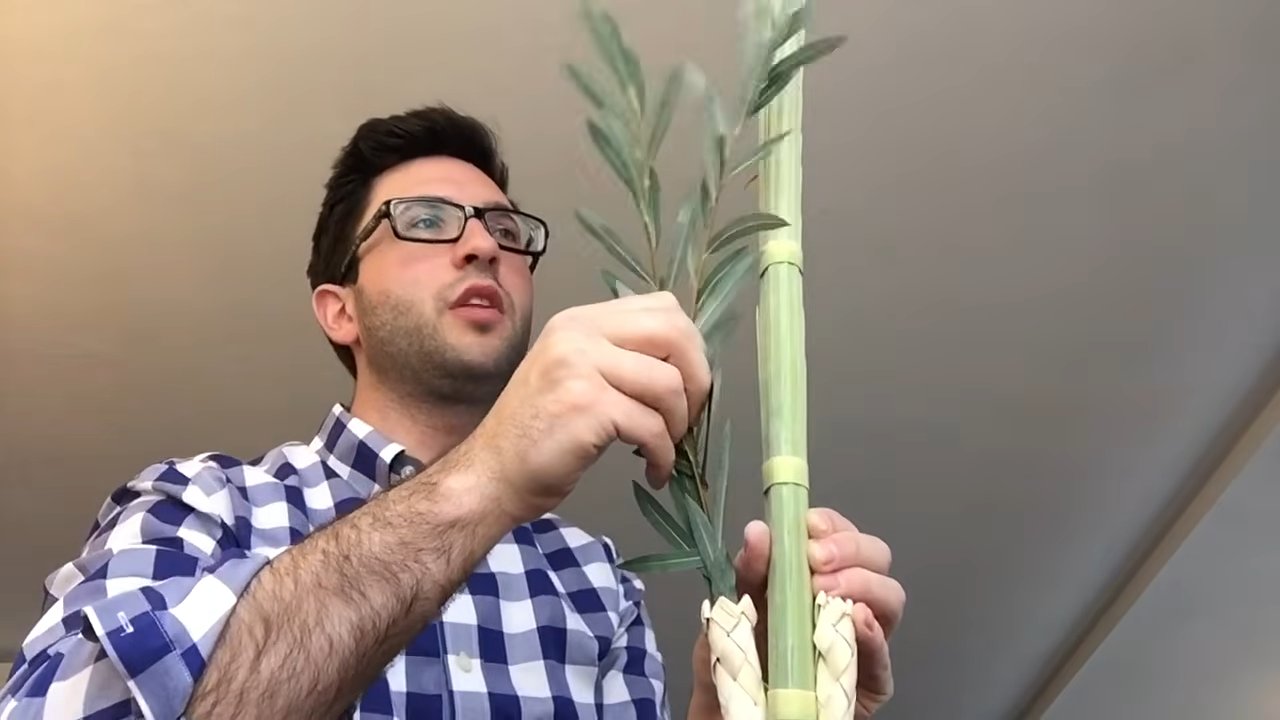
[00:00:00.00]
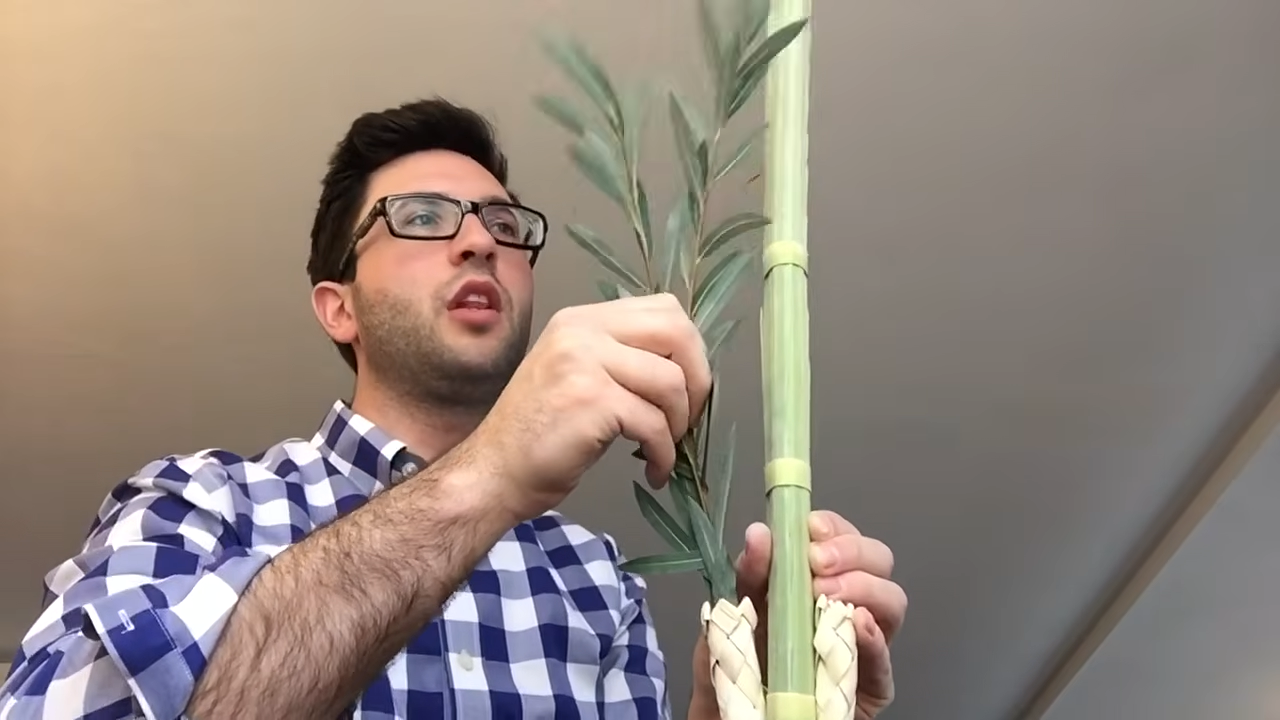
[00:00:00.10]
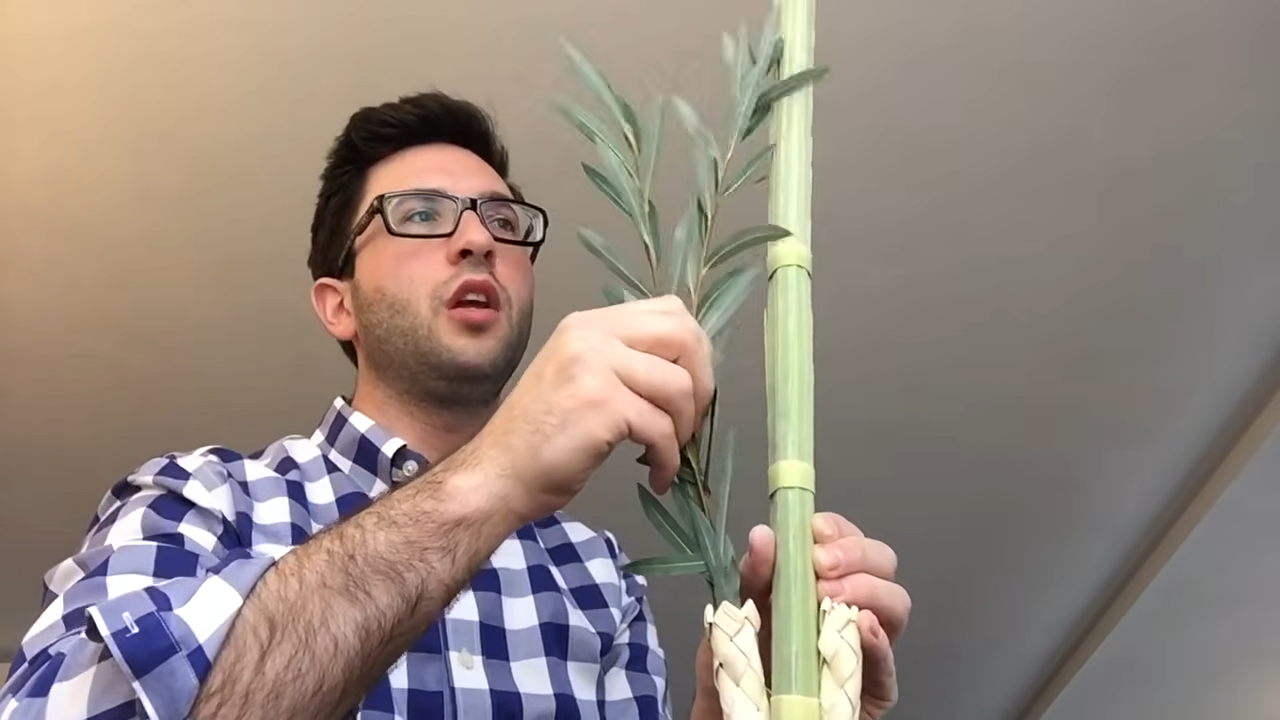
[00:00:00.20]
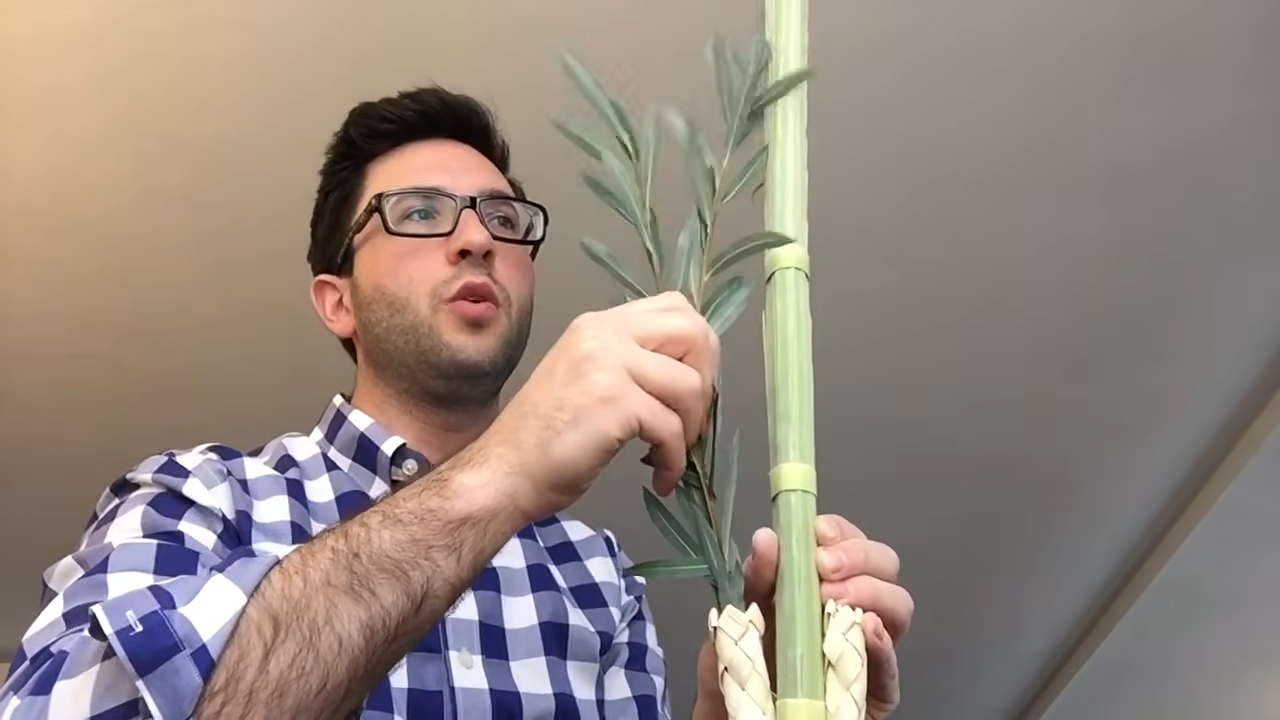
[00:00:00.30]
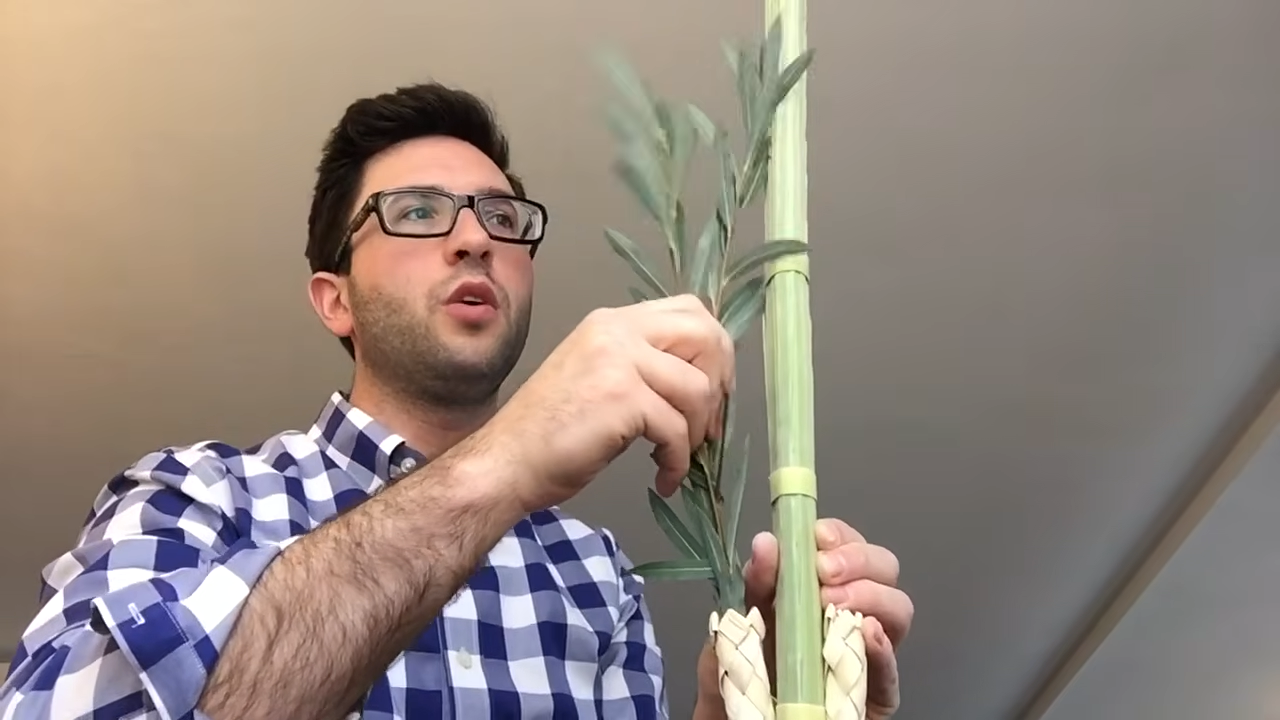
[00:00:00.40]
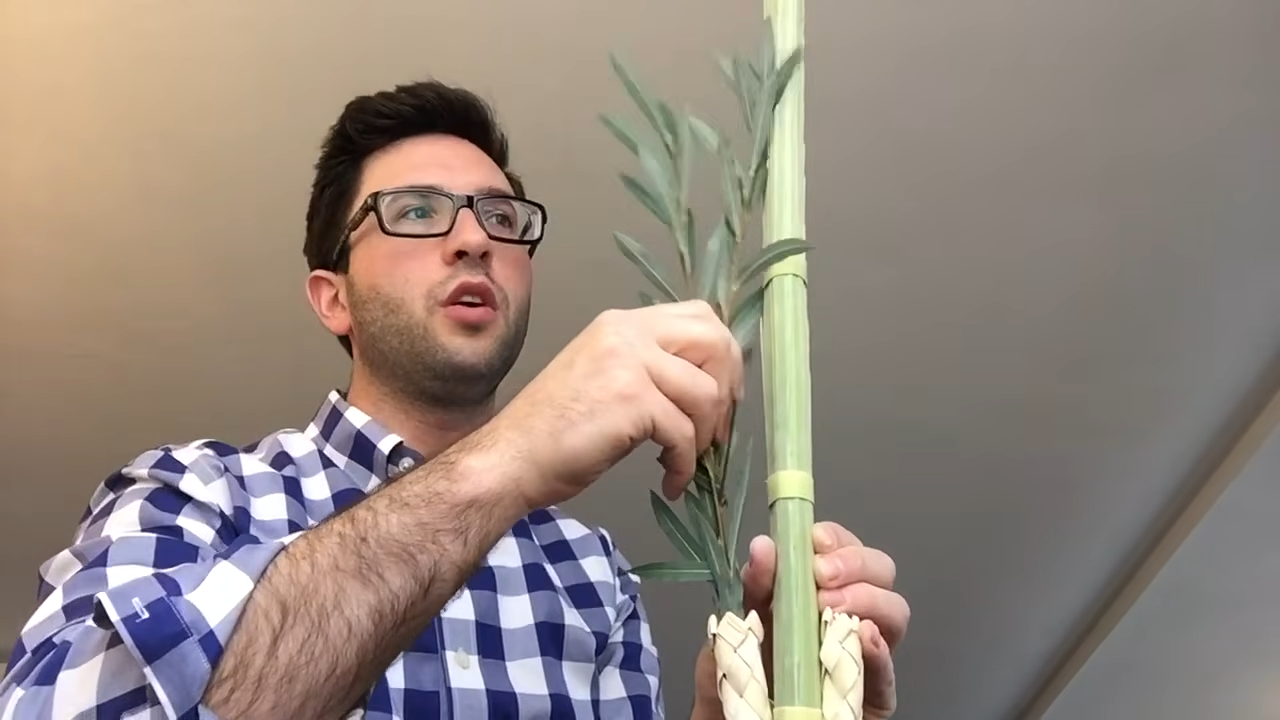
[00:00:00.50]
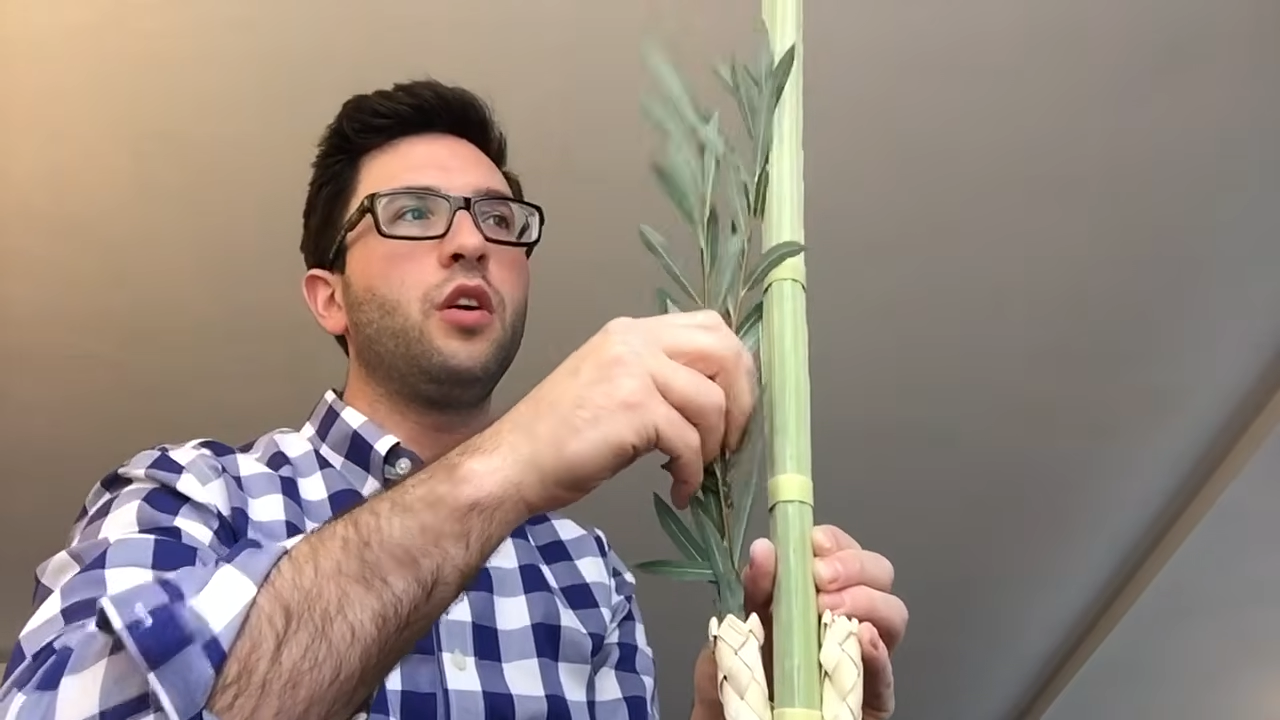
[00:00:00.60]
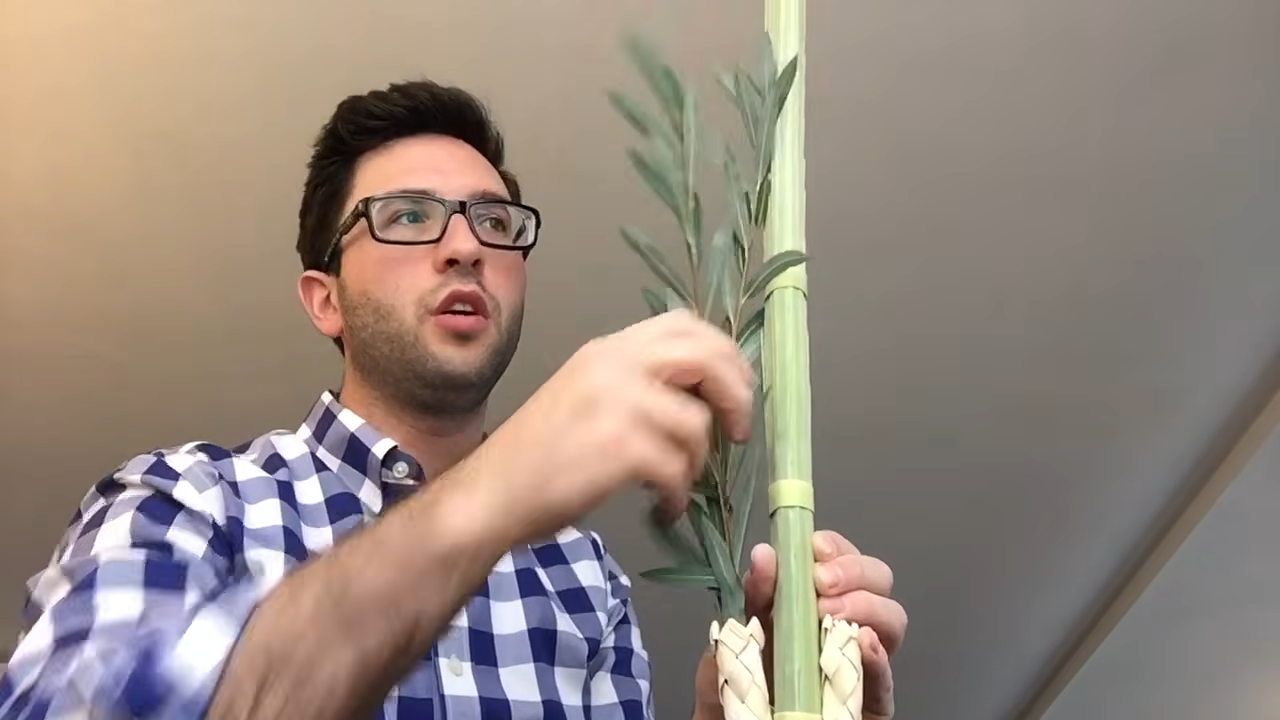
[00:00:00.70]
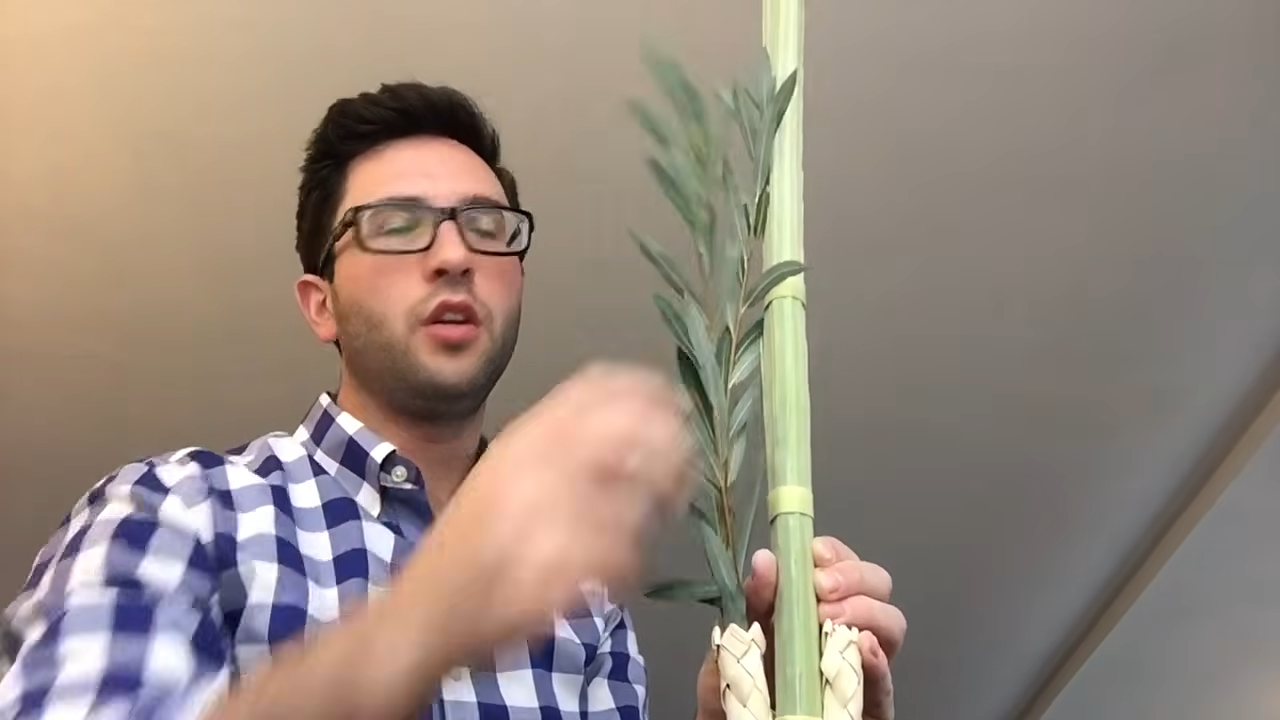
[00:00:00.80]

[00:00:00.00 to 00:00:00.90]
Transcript: lower